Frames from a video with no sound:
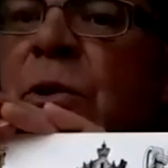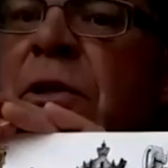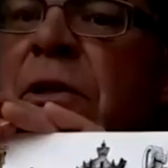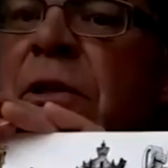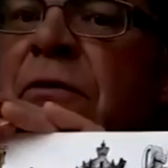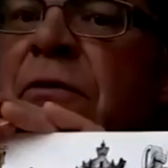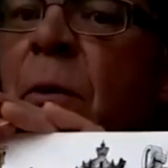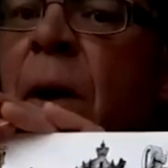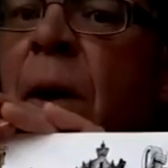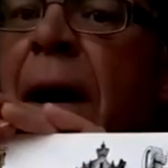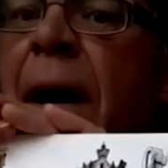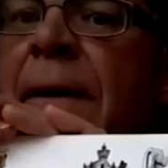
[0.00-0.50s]

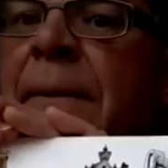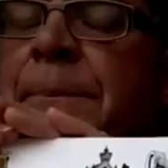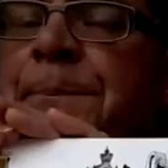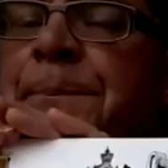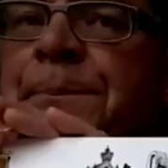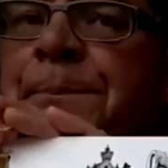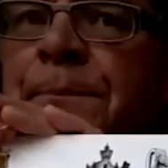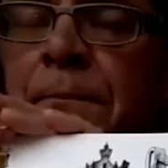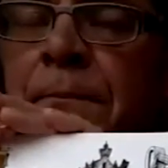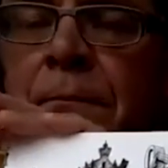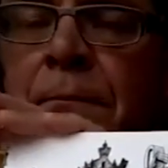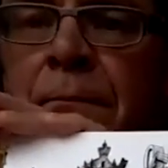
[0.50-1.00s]
way.
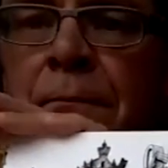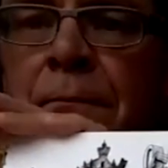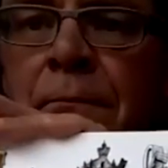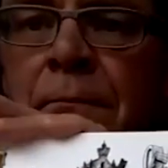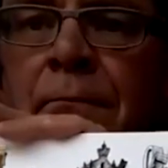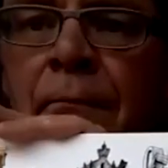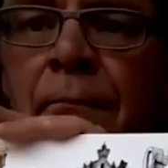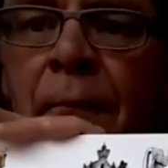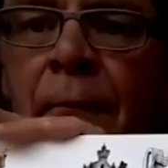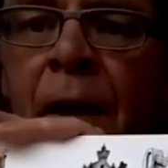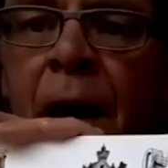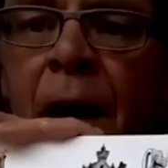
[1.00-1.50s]

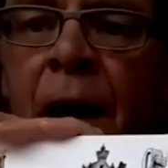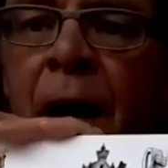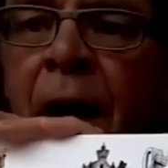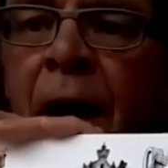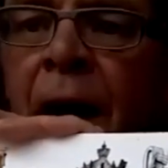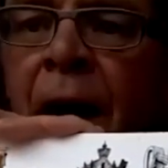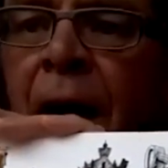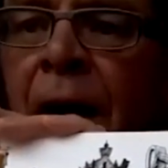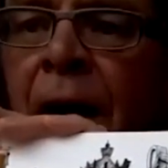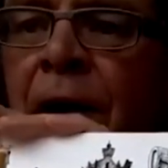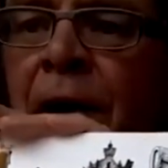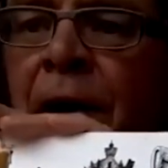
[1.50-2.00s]

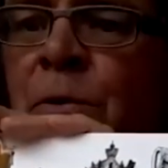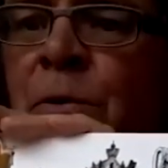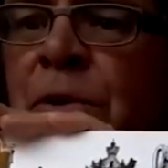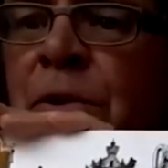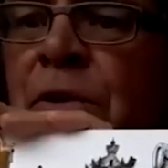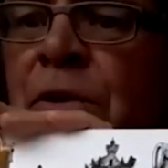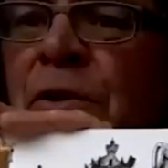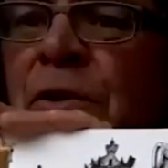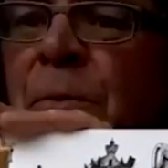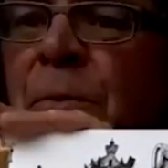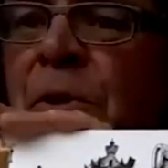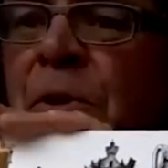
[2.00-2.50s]
I noticed
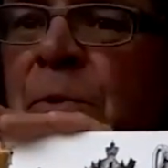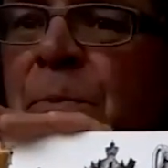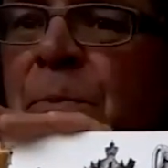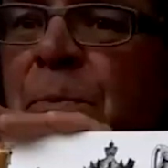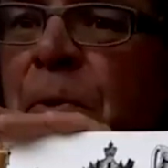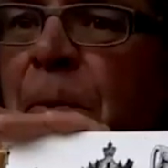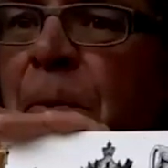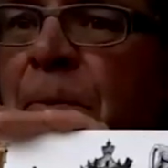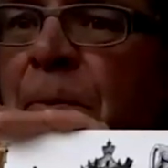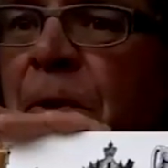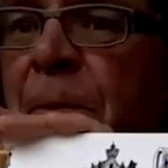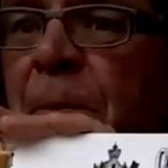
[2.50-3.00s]
somebody just
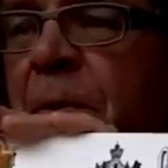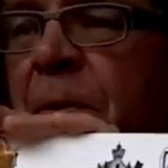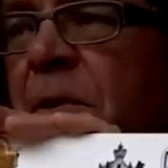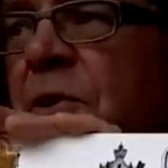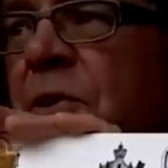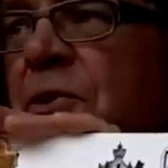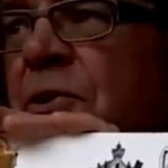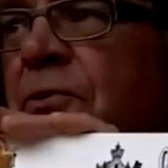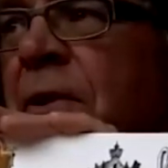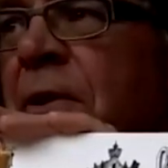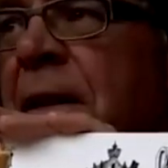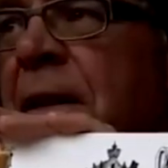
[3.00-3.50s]
popped up on the
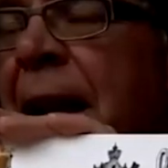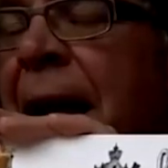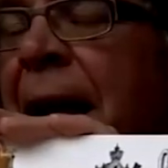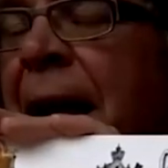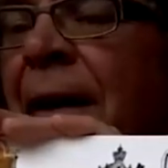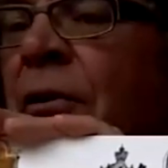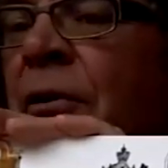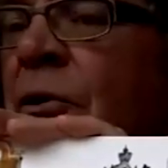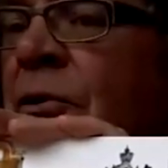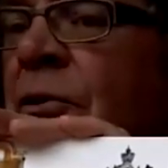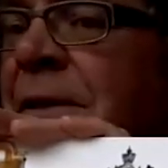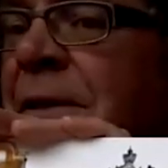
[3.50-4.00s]
screen, and how
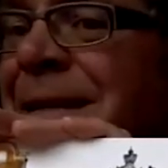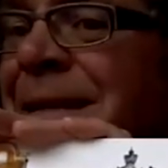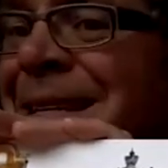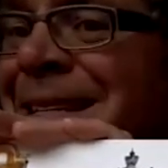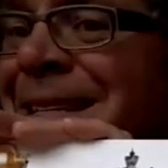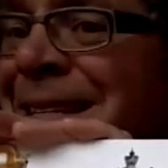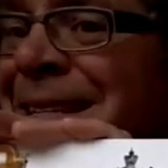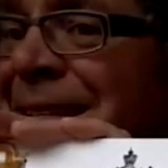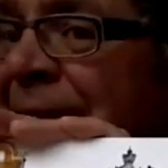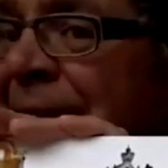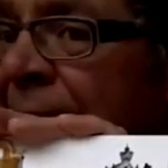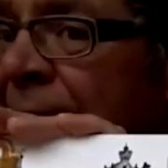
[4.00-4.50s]
long do these
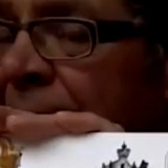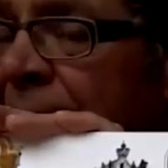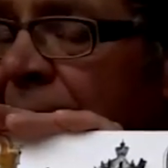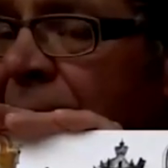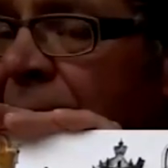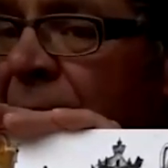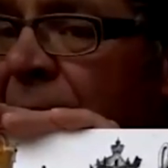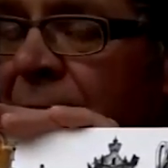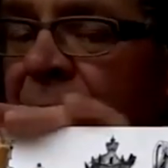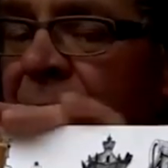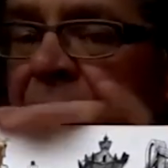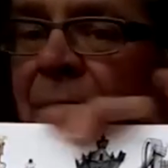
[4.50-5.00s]

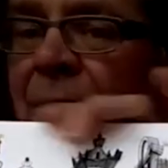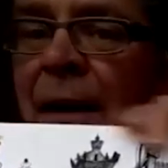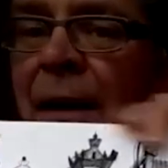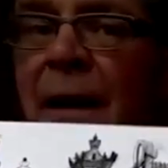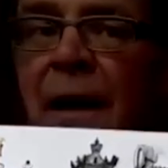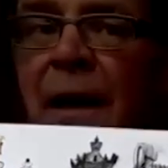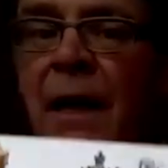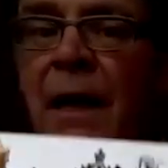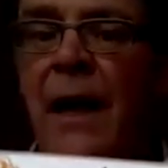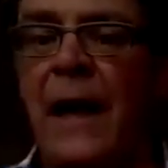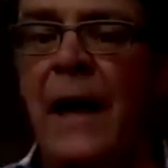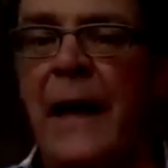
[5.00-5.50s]
take?
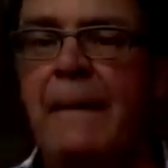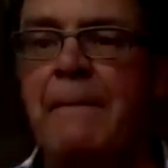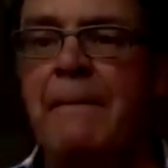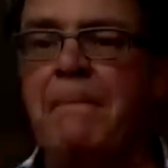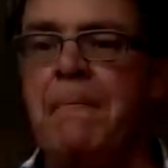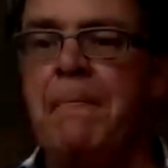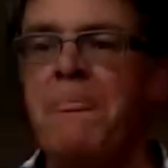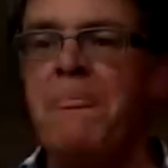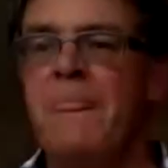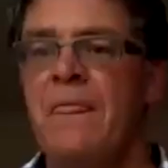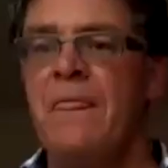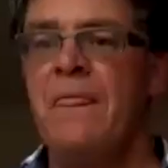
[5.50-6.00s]

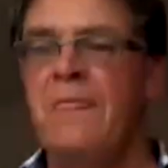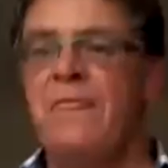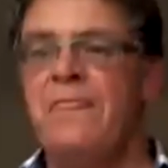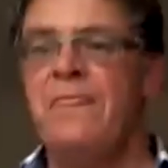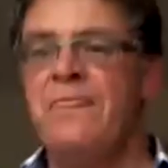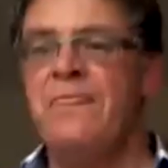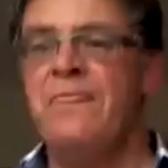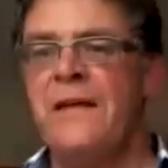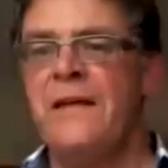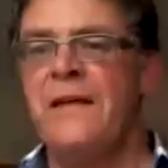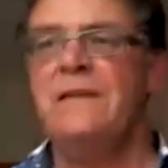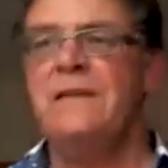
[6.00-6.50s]

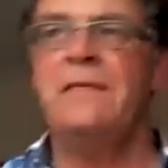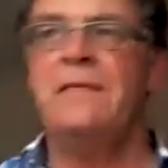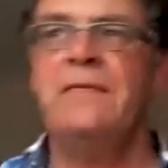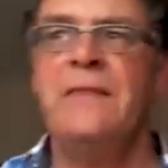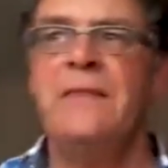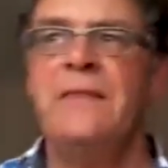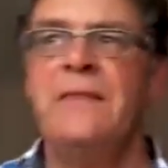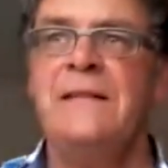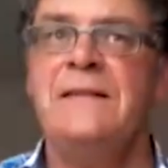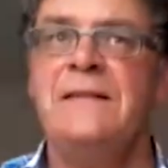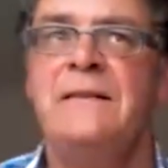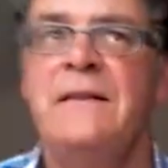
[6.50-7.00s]
They
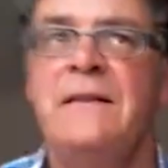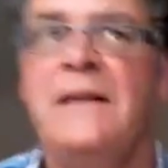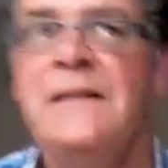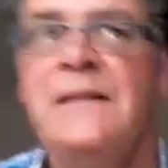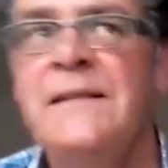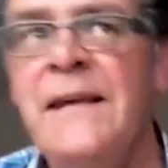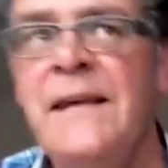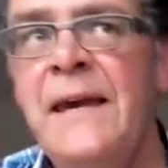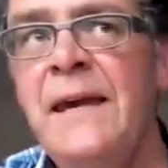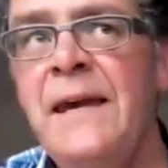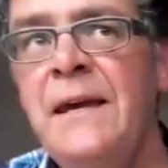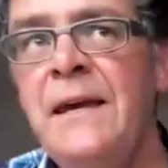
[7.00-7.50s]

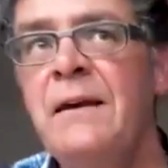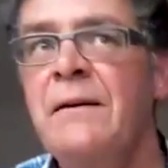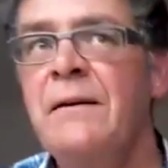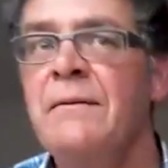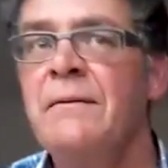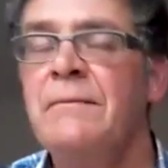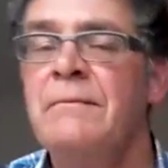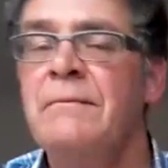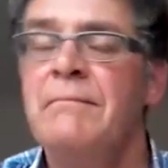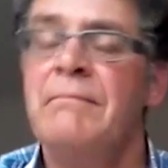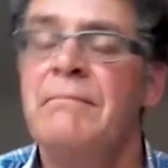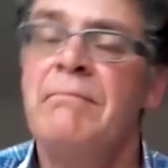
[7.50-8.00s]
take,
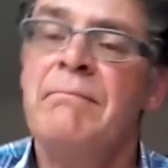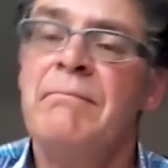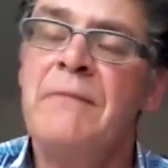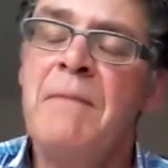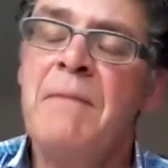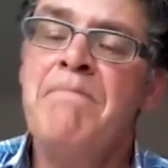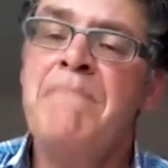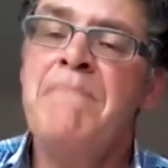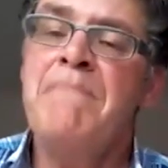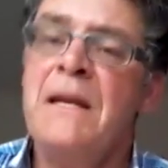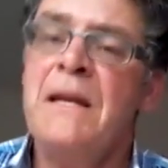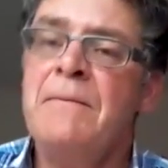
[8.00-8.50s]
the
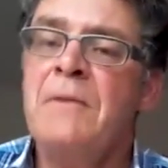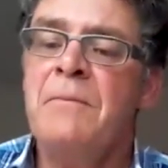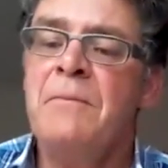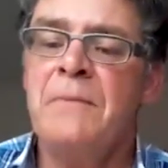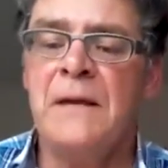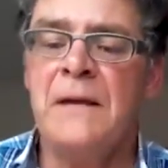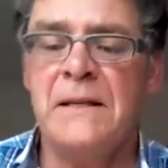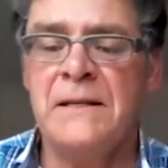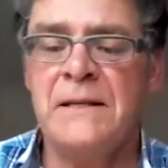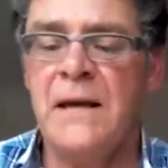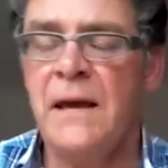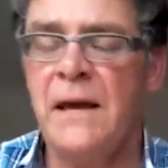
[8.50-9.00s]
minimum
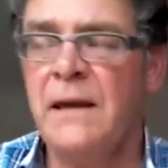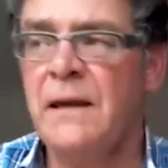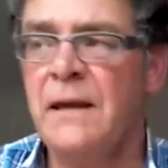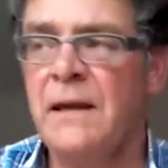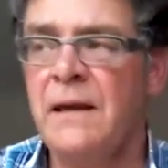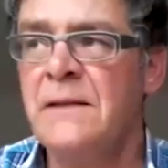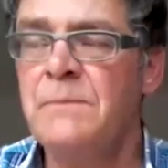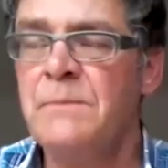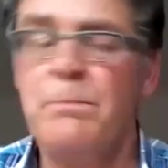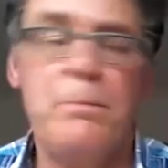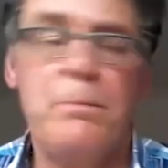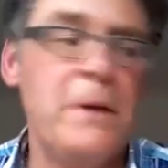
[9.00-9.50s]
they take
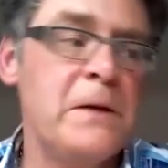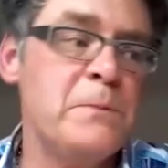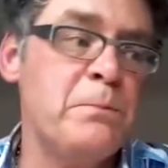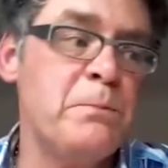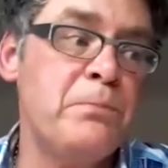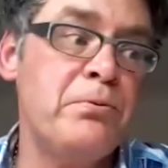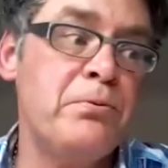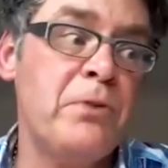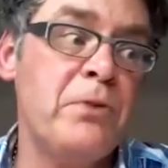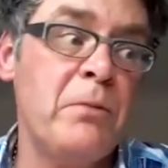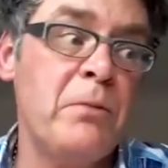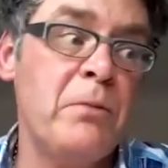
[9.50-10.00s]
is
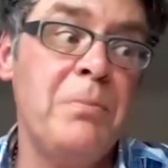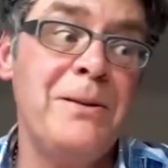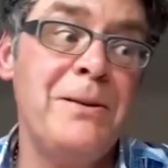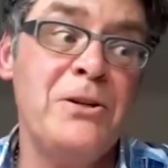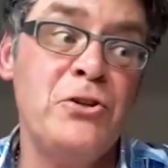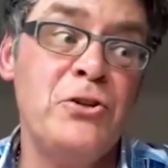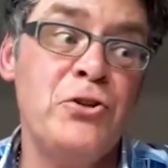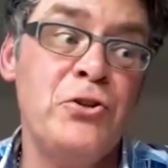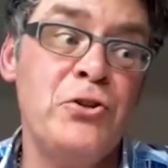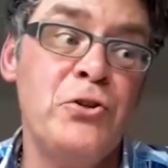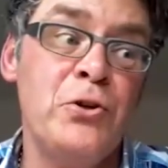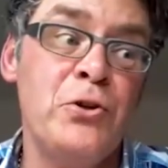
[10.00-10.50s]
probably
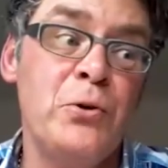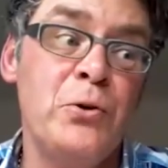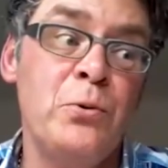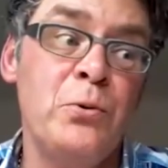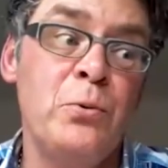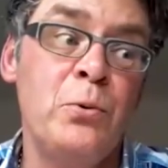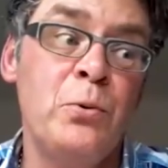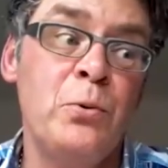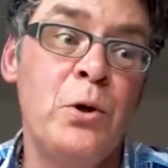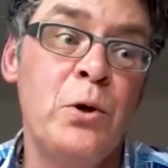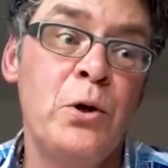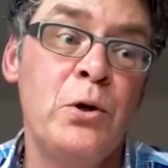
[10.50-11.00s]

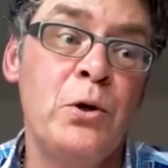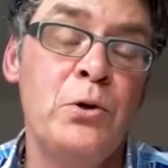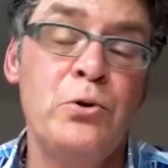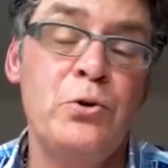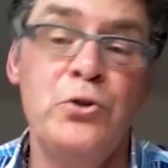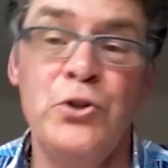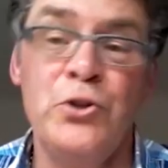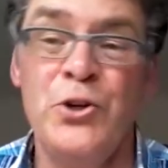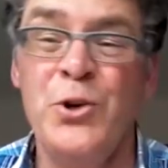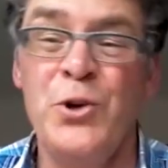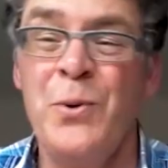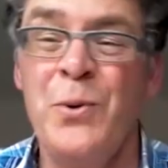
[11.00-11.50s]
two
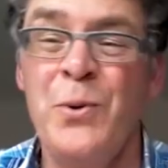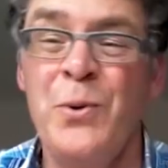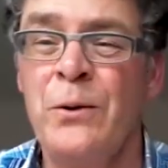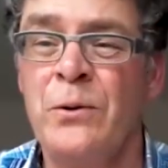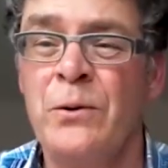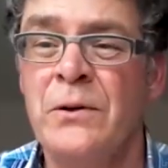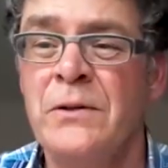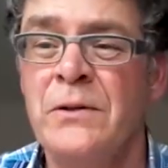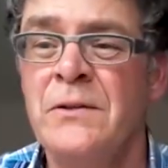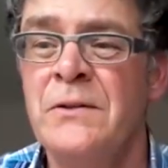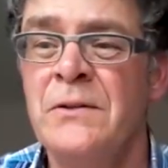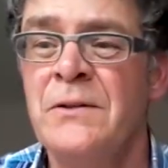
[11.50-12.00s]

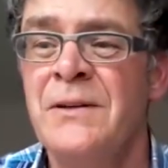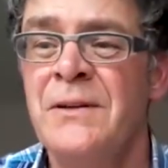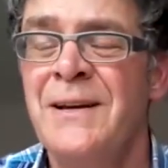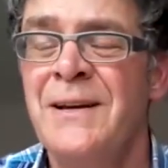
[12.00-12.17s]
hours,